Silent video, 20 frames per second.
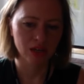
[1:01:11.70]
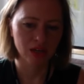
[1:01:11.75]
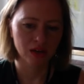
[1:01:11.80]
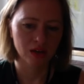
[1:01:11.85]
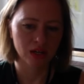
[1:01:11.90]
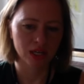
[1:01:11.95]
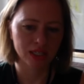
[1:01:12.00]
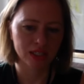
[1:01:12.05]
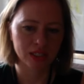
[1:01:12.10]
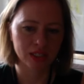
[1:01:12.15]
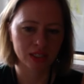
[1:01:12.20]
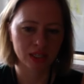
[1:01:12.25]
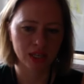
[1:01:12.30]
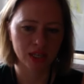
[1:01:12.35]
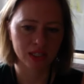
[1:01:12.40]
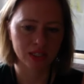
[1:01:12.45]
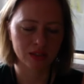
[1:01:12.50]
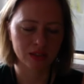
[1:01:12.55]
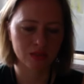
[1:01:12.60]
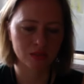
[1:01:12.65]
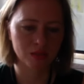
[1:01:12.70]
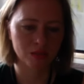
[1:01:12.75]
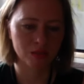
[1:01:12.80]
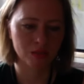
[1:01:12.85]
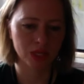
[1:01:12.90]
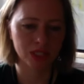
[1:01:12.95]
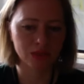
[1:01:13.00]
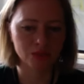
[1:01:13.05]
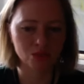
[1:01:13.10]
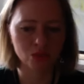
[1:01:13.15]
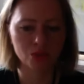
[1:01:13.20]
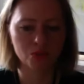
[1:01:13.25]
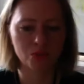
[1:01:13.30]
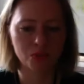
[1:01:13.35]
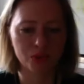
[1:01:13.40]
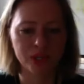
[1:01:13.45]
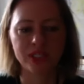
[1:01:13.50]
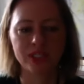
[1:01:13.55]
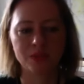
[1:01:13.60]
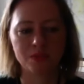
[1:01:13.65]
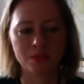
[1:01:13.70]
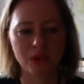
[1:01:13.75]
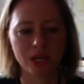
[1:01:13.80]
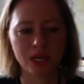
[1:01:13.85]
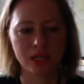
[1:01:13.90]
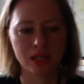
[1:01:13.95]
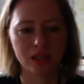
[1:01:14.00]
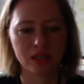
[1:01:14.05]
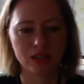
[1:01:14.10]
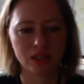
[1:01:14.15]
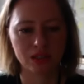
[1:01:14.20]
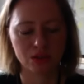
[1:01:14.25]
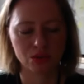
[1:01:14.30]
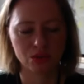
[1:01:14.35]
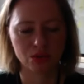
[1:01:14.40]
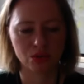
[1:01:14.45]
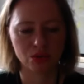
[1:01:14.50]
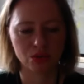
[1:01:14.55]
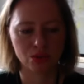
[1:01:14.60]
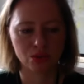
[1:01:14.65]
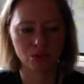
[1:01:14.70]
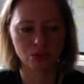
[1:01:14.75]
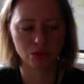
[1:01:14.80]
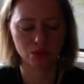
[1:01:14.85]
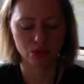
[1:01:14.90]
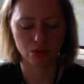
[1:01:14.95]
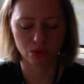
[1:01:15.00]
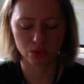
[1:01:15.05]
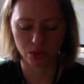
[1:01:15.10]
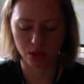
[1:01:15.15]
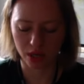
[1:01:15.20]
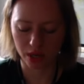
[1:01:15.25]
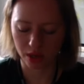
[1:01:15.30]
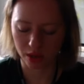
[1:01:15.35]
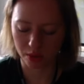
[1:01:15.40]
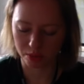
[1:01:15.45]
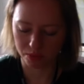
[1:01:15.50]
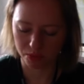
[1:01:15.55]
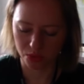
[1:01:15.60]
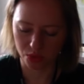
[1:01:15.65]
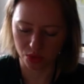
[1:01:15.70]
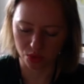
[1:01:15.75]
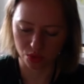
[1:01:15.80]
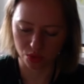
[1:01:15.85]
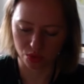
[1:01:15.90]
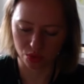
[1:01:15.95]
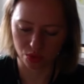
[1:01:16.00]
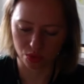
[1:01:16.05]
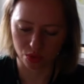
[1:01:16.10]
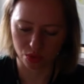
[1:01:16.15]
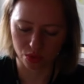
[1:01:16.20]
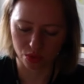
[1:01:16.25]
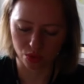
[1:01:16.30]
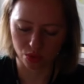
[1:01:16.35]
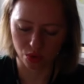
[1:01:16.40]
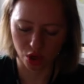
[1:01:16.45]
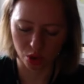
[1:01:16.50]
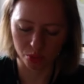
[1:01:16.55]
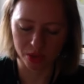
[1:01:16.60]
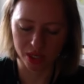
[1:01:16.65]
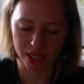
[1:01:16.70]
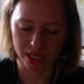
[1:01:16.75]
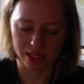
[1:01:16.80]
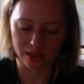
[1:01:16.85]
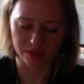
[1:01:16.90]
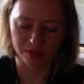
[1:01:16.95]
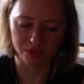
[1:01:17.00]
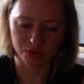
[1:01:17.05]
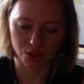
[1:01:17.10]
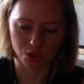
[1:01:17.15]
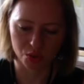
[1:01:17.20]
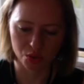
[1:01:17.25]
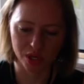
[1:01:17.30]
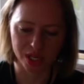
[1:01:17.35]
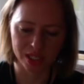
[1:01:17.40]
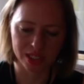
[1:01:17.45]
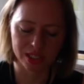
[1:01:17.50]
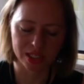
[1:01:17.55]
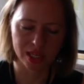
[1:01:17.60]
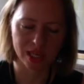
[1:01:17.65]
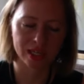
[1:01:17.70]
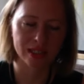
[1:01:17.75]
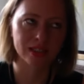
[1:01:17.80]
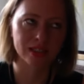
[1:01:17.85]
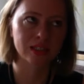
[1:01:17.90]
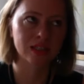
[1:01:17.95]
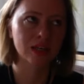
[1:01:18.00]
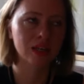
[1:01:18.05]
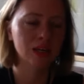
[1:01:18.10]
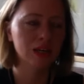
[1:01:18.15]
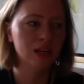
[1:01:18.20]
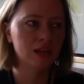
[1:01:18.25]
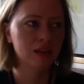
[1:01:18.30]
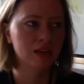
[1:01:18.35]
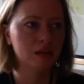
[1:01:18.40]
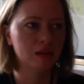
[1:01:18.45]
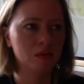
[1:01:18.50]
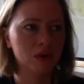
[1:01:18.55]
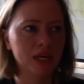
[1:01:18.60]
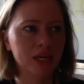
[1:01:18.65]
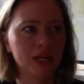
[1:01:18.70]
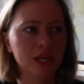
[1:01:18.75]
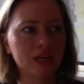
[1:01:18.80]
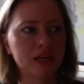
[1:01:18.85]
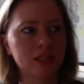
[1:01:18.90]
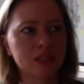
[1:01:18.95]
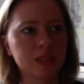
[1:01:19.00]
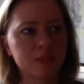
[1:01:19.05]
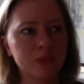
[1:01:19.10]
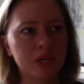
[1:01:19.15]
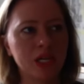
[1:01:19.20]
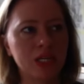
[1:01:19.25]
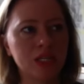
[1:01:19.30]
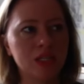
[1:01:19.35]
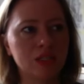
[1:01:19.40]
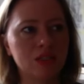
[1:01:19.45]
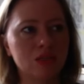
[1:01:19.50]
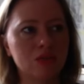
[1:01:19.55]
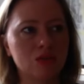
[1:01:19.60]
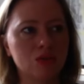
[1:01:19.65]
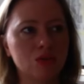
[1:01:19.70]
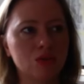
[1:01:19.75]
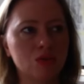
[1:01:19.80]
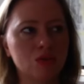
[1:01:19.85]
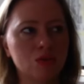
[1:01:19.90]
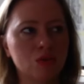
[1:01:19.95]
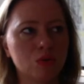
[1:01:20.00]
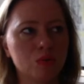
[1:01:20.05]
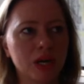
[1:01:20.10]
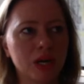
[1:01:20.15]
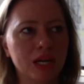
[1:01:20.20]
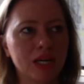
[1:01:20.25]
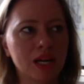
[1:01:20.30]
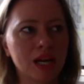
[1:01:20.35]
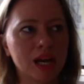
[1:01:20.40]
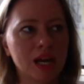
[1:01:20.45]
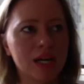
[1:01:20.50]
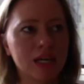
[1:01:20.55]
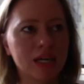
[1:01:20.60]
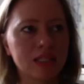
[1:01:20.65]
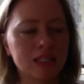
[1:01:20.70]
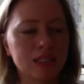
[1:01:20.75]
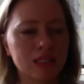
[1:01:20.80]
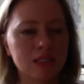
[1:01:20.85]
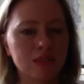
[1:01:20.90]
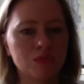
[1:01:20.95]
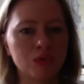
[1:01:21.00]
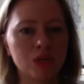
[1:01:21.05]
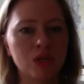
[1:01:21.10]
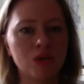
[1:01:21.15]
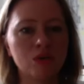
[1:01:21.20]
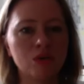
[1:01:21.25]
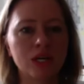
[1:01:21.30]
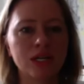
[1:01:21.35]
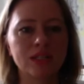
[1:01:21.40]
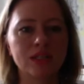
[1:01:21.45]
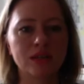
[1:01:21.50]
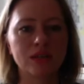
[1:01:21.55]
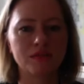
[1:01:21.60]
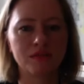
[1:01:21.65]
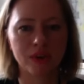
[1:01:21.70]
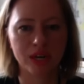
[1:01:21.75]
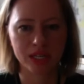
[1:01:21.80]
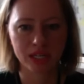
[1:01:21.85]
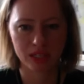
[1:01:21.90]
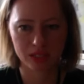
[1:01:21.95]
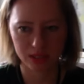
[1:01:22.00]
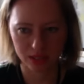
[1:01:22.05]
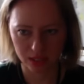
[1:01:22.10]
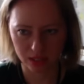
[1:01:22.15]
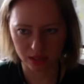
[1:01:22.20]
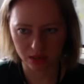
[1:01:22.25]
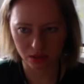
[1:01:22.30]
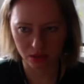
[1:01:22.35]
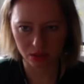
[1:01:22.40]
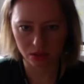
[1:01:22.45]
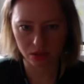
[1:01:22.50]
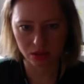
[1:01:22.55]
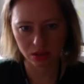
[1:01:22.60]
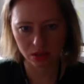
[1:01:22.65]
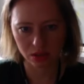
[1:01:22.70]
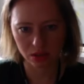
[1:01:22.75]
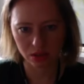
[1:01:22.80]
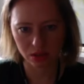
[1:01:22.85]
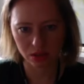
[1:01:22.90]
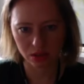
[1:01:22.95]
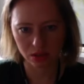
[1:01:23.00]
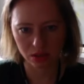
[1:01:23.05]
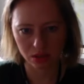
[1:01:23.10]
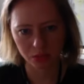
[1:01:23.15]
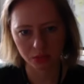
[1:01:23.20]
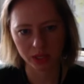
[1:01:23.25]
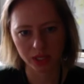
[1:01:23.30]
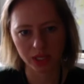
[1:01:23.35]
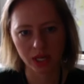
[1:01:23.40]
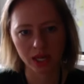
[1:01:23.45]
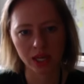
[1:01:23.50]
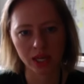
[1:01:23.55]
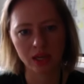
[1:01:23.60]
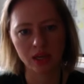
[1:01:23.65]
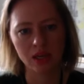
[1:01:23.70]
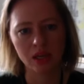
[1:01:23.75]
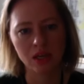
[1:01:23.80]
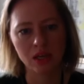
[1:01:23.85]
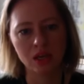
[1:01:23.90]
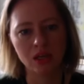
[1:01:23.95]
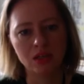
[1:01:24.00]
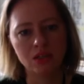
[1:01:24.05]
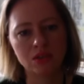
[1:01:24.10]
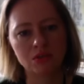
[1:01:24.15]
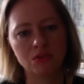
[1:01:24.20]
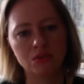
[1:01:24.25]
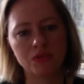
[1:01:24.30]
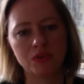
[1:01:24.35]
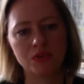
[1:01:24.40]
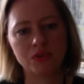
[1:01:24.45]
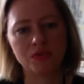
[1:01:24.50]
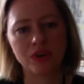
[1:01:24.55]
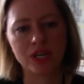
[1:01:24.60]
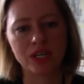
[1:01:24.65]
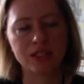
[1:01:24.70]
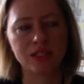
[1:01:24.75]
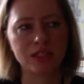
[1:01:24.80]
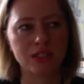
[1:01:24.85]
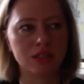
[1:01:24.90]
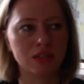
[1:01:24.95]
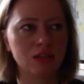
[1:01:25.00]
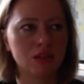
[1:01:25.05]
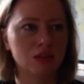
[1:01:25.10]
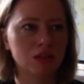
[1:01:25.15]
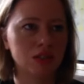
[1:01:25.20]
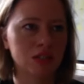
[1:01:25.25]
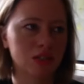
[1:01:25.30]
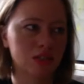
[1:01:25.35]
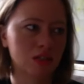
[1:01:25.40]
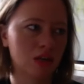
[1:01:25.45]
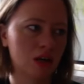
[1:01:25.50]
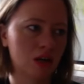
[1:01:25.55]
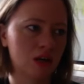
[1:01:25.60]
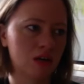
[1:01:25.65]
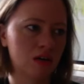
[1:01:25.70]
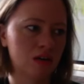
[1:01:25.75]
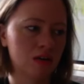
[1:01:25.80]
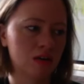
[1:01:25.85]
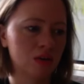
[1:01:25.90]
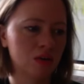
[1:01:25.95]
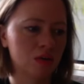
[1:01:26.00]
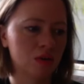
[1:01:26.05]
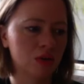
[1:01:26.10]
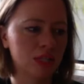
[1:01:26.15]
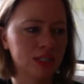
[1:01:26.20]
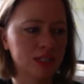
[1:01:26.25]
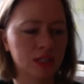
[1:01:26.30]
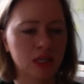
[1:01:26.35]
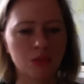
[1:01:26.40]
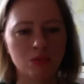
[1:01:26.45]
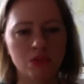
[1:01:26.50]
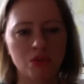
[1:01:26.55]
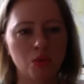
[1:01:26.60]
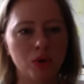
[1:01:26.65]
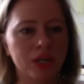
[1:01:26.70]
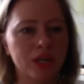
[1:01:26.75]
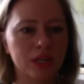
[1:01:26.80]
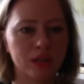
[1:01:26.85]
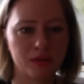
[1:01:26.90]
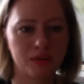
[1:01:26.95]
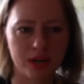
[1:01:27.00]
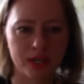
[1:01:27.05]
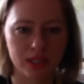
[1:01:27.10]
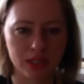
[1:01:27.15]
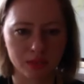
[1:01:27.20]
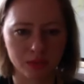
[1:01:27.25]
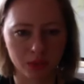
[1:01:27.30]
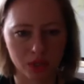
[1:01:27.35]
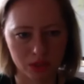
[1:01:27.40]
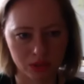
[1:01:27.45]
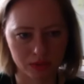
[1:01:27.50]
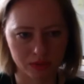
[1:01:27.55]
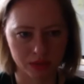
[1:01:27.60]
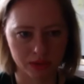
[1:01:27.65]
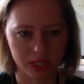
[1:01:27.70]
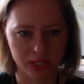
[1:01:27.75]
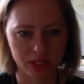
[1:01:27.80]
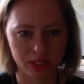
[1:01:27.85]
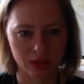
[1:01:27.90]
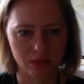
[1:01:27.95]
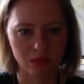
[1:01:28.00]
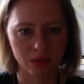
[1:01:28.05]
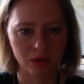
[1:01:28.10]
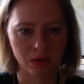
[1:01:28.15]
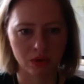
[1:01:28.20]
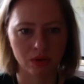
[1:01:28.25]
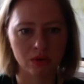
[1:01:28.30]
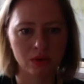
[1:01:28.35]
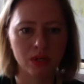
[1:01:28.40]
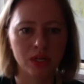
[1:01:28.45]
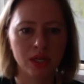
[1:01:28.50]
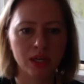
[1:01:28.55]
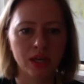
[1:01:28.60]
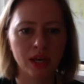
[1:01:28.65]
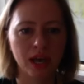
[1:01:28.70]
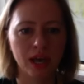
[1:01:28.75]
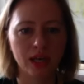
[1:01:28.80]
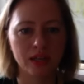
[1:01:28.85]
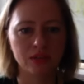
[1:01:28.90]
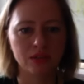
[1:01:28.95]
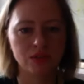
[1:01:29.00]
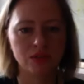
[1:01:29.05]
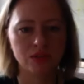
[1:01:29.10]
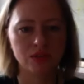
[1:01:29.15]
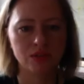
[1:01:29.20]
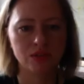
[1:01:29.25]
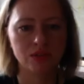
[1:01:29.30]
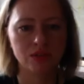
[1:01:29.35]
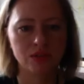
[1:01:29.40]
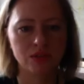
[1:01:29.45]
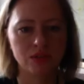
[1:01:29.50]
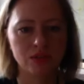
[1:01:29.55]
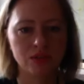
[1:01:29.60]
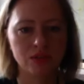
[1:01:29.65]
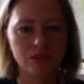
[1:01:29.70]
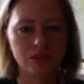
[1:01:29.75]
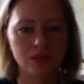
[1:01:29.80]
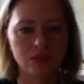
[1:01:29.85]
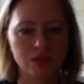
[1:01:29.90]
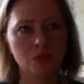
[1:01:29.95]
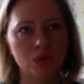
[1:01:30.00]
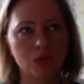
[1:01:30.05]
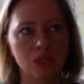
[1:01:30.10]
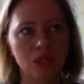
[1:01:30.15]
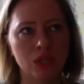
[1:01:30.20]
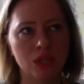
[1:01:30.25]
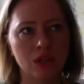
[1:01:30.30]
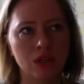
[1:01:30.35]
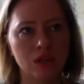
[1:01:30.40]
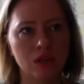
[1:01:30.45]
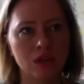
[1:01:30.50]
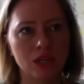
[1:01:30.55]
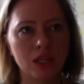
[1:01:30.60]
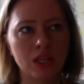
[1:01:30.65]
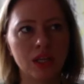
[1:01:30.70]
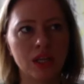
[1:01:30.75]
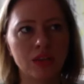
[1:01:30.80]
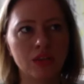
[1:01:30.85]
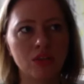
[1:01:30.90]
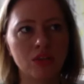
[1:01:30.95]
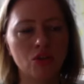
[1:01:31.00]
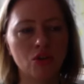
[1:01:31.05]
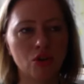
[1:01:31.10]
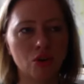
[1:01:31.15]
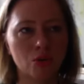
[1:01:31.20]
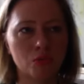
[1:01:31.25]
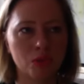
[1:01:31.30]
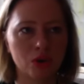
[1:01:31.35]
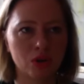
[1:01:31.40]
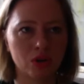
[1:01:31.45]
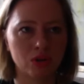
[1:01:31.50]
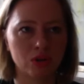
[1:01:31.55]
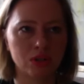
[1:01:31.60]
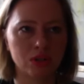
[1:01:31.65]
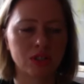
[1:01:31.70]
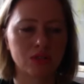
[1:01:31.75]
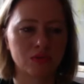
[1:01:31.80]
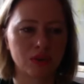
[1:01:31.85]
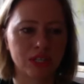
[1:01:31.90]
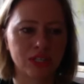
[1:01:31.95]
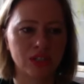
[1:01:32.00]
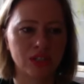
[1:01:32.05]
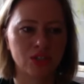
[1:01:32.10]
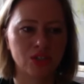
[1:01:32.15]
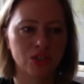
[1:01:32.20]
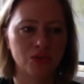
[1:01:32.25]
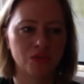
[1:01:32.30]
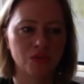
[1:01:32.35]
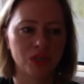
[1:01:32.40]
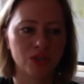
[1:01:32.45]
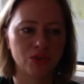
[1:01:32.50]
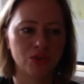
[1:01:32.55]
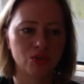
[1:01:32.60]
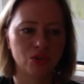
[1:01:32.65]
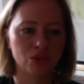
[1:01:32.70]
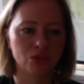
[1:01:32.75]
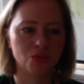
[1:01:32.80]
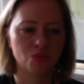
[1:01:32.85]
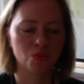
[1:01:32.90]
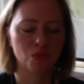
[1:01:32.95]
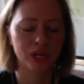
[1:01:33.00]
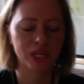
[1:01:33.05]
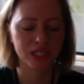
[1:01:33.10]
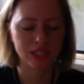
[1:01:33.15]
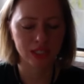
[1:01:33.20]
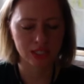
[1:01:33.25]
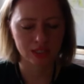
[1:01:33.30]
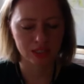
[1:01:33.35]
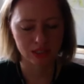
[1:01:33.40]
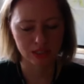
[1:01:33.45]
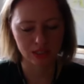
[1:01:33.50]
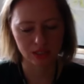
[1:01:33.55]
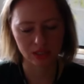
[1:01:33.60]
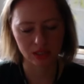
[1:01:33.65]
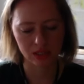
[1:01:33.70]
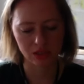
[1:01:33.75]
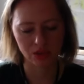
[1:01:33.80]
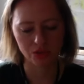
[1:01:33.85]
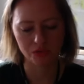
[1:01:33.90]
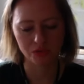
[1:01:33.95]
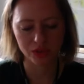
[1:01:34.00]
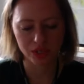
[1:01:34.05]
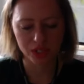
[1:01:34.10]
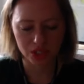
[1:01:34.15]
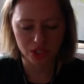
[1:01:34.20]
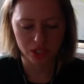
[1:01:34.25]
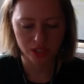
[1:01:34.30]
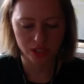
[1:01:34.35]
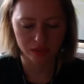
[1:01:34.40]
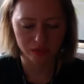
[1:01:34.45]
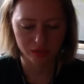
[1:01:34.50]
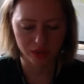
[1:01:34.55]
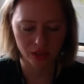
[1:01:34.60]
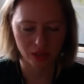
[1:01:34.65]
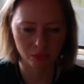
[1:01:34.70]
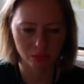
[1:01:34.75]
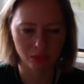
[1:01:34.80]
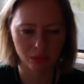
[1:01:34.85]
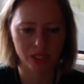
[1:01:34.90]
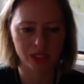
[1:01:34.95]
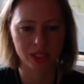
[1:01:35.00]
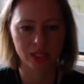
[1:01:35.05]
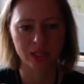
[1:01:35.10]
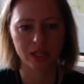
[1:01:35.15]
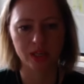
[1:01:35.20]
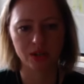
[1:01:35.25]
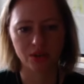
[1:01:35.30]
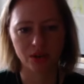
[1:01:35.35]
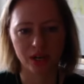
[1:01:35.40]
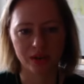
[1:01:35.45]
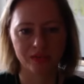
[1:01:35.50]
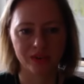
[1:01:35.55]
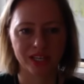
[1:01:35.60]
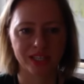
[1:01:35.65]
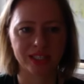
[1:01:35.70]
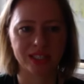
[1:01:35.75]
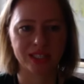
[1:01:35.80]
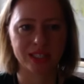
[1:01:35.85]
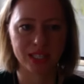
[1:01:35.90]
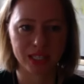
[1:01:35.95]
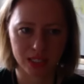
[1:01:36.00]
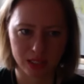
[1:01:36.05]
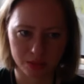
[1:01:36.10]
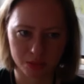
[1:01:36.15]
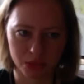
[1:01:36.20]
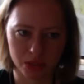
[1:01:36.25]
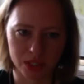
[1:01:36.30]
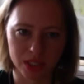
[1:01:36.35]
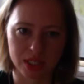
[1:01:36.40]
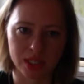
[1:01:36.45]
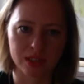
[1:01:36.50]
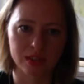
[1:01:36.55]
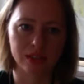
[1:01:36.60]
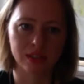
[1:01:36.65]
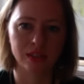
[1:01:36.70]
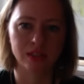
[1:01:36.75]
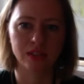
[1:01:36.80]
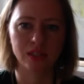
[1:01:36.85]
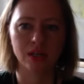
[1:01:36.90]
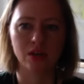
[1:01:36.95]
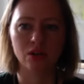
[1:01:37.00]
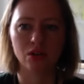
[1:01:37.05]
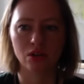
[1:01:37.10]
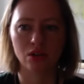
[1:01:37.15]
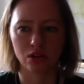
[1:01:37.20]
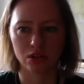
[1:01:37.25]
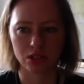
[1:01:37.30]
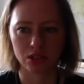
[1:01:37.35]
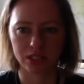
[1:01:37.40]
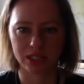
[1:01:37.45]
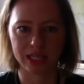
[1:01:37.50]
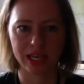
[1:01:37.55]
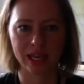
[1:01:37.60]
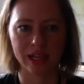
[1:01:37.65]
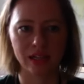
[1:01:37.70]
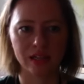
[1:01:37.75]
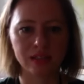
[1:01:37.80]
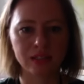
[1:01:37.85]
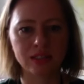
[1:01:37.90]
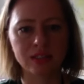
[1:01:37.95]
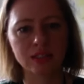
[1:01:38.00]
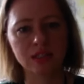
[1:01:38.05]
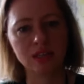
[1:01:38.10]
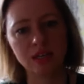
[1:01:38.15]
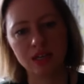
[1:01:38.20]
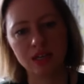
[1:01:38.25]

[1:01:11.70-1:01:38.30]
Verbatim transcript: it's it's it's what brings buyers to to um, to to come in and view it. And the way I explain it to my clients is we look at their financing costs typically. So if your financing costs are, you know, on a scheme twenty grand a month, for example, and you just you will in a normal strategy when you just wait until you finish the development and then you have like six months until the whole lot sells,